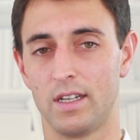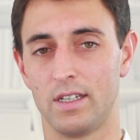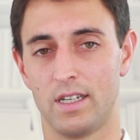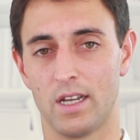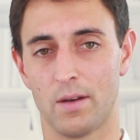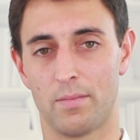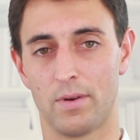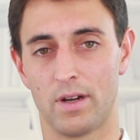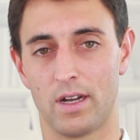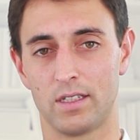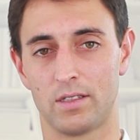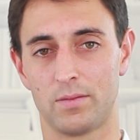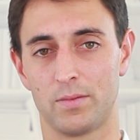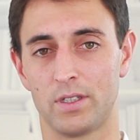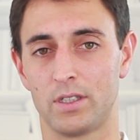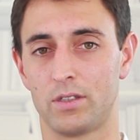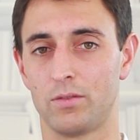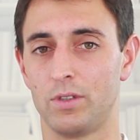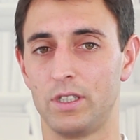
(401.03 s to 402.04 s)
the
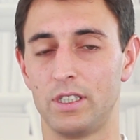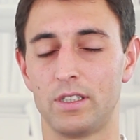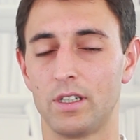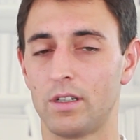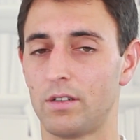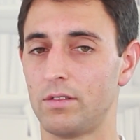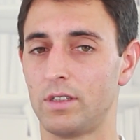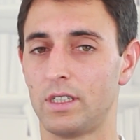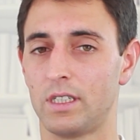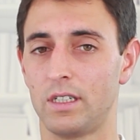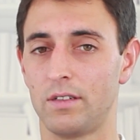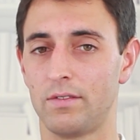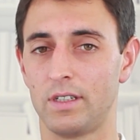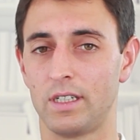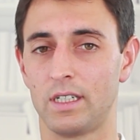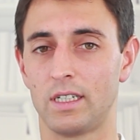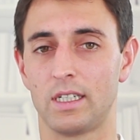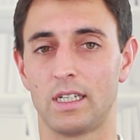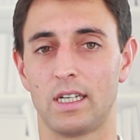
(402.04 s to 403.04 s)
apartment without
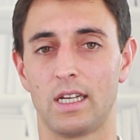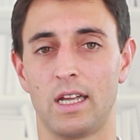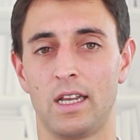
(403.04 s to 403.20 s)
giving